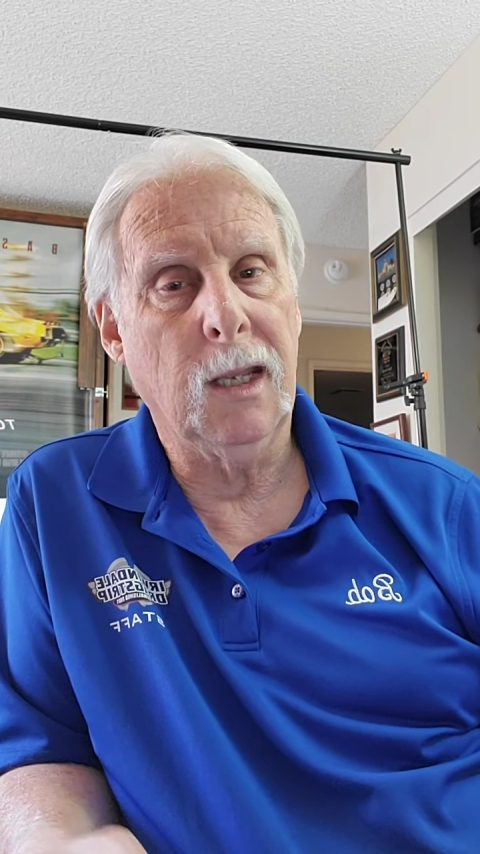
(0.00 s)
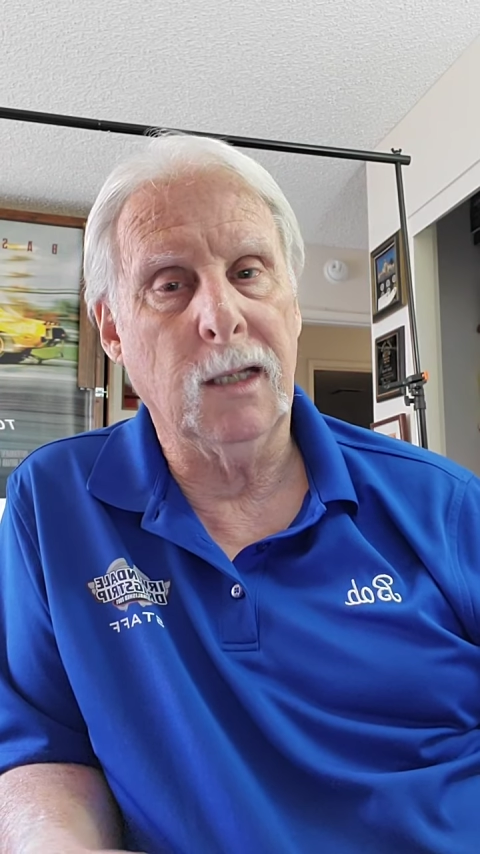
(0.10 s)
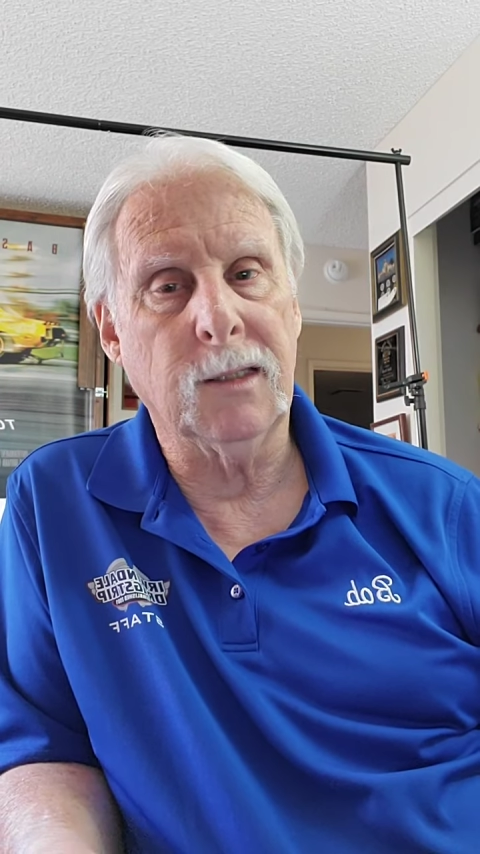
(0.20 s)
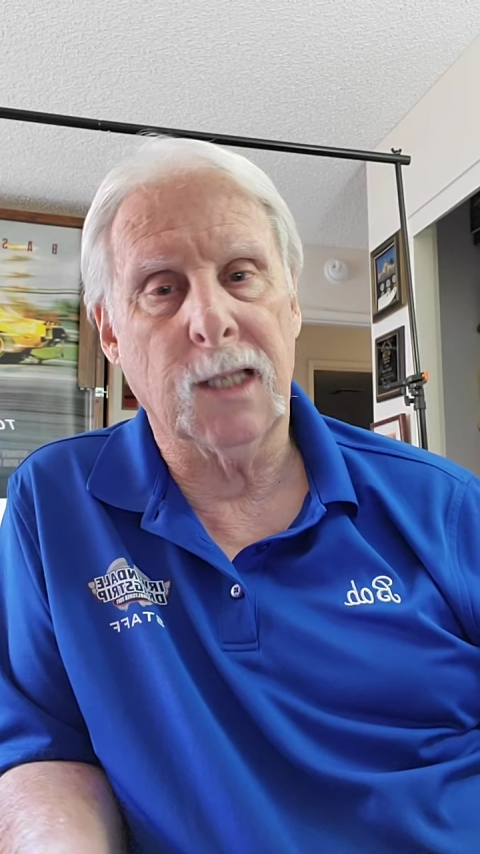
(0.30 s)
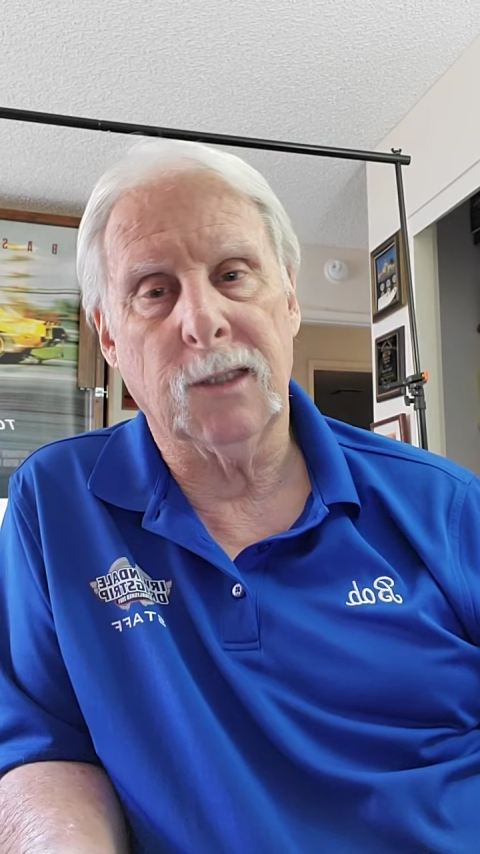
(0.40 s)

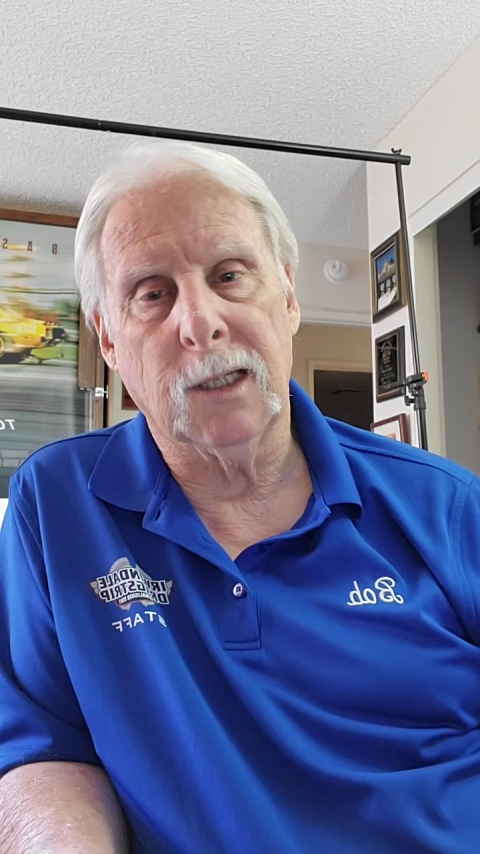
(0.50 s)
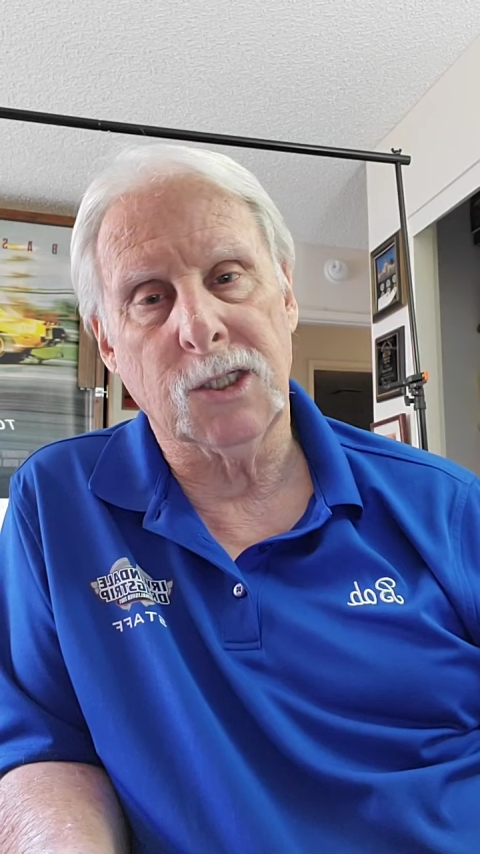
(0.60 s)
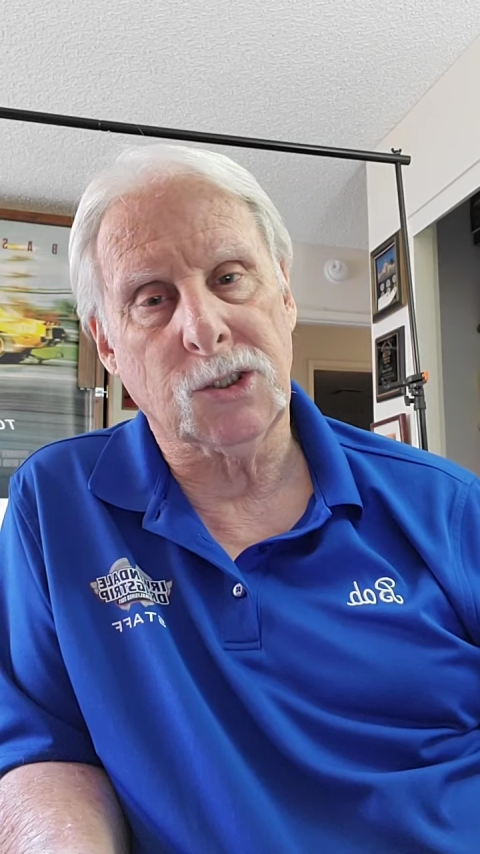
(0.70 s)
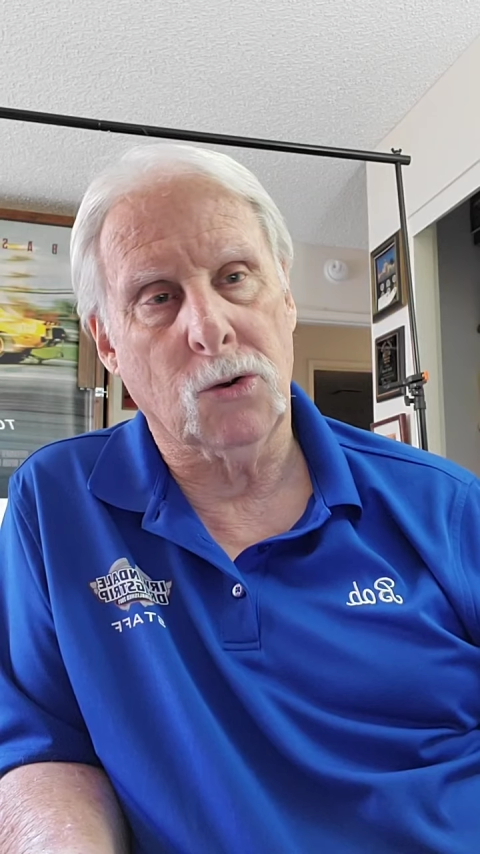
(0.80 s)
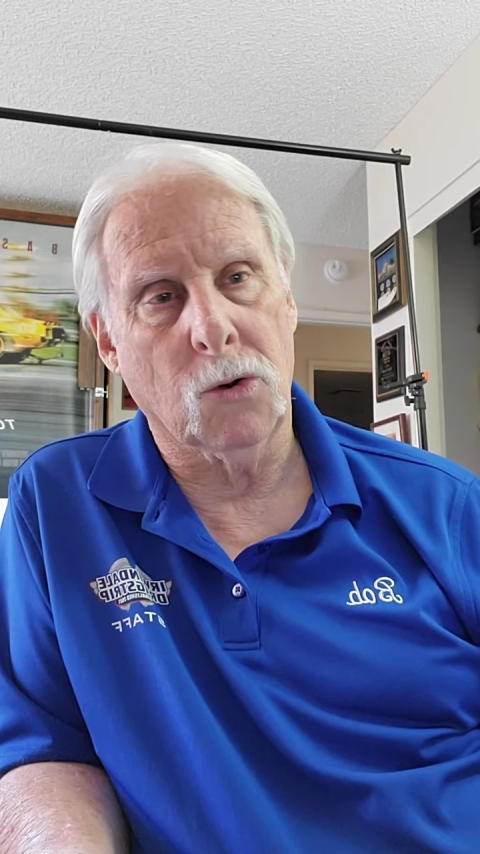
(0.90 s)
and that thing
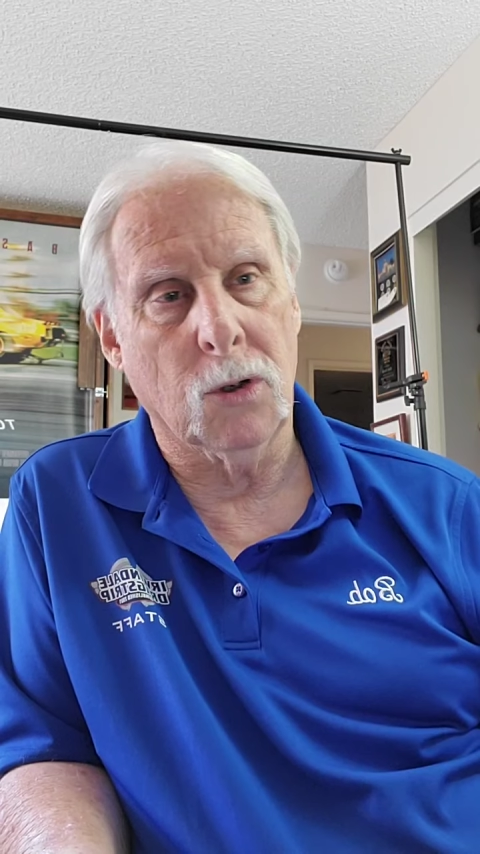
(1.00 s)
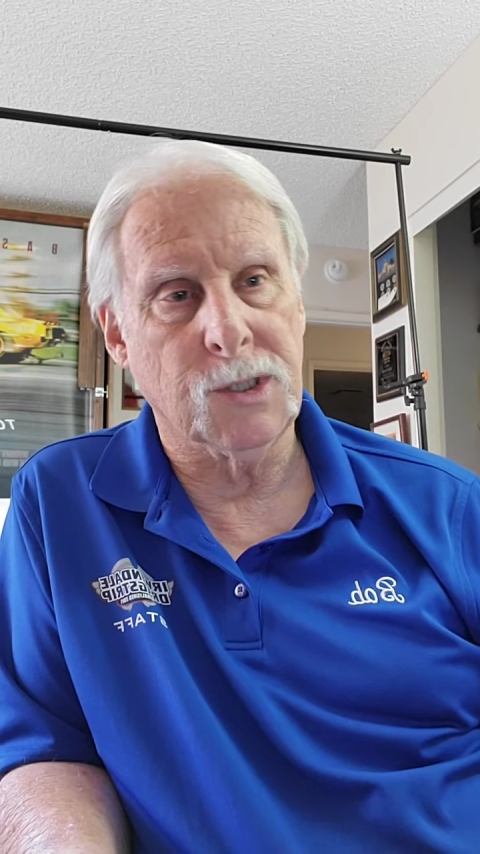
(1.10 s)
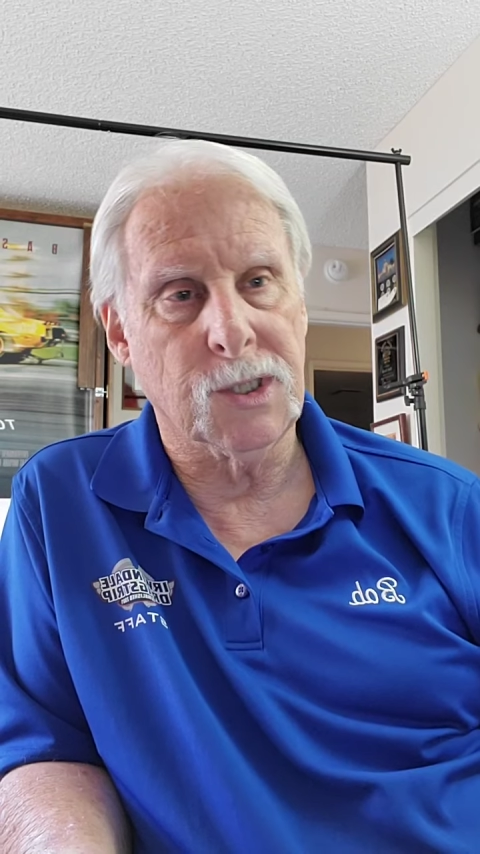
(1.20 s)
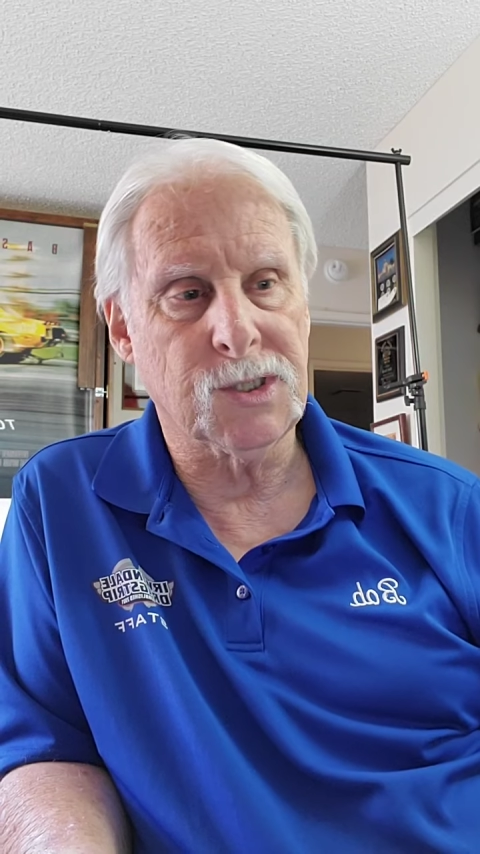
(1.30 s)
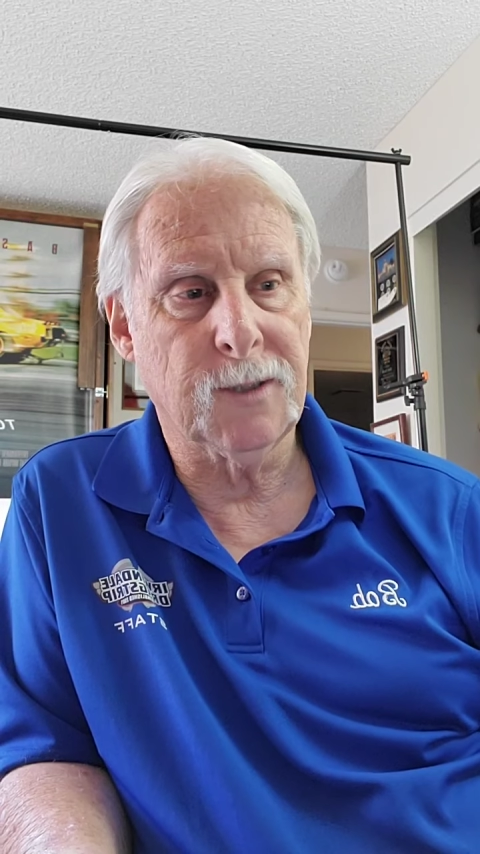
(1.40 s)
is
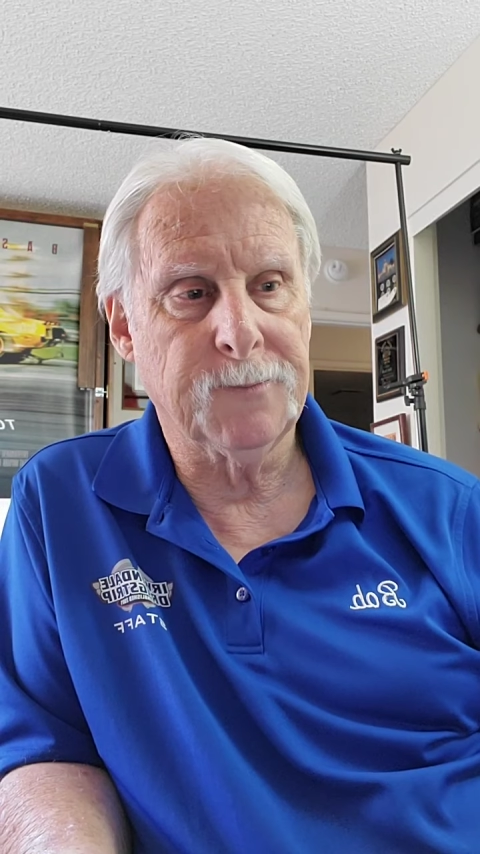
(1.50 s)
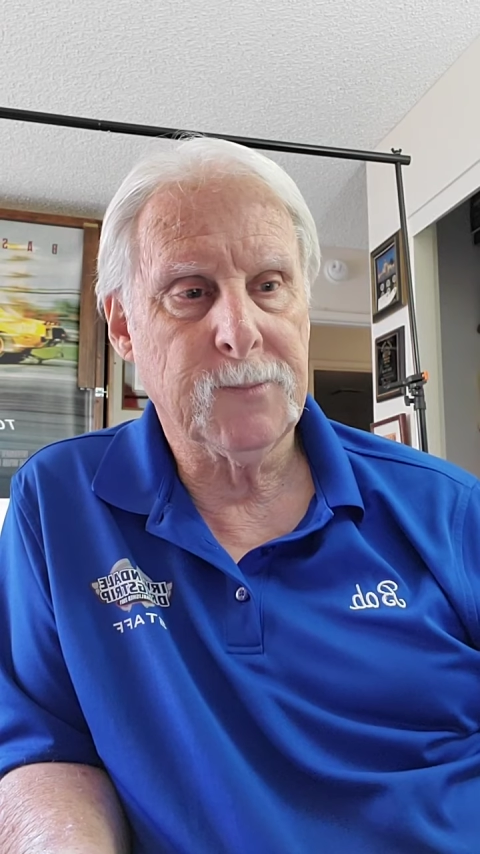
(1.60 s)
gorgeous.